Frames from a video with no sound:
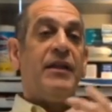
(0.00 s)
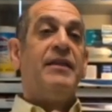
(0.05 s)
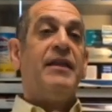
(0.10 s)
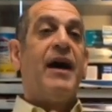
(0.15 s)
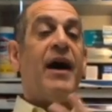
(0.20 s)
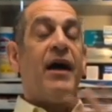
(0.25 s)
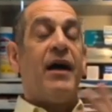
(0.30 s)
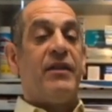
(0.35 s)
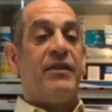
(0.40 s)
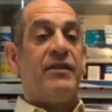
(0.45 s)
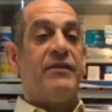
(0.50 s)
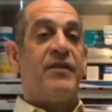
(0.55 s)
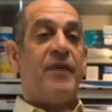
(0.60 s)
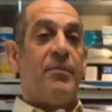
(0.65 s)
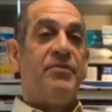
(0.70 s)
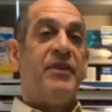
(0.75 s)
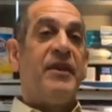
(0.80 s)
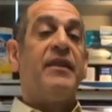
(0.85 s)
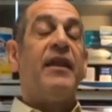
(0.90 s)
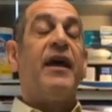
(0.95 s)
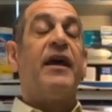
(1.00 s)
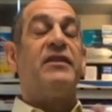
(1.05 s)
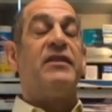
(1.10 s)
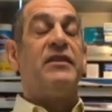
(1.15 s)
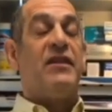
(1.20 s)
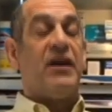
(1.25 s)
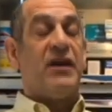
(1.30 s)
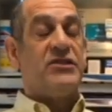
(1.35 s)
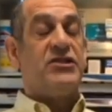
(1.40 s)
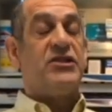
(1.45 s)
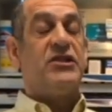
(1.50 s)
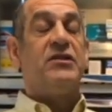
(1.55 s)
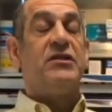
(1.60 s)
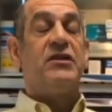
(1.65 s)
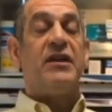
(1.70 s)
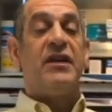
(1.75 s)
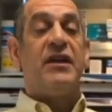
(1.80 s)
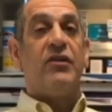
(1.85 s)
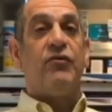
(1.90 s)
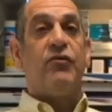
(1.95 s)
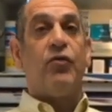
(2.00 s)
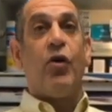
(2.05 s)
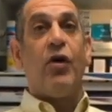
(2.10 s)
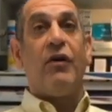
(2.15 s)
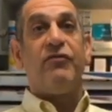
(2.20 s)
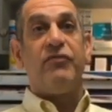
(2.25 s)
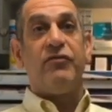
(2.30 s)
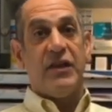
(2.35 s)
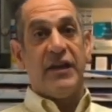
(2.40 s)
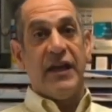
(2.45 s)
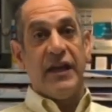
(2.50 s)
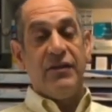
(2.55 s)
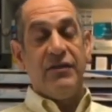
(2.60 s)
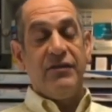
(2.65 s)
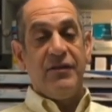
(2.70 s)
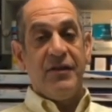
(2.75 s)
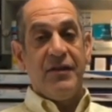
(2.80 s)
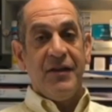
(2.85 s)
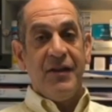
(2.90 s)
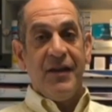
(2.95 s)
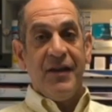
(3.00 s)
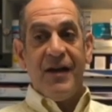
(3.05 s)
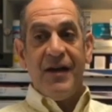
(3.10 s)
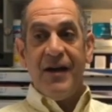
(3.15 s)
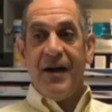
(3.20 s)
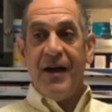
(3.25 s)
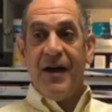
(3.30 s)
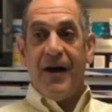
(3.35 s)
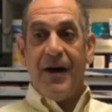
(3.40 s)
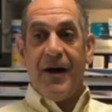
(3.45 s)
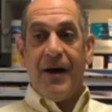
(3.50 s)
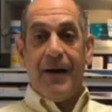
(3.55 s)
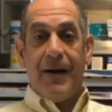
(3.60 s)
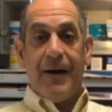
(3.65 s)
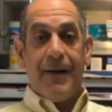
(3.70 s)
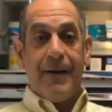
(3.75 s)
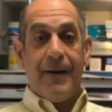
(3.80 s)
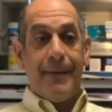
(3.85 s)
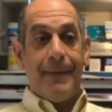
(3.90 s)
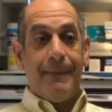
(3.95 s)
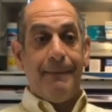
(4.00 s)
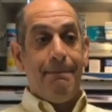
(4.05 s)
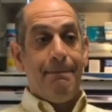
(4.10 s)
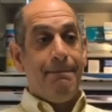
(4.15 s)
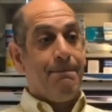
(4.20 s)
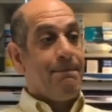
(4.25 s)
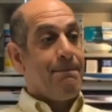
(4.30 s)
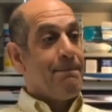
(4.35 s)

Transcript: not something that doesn't give off lint, um,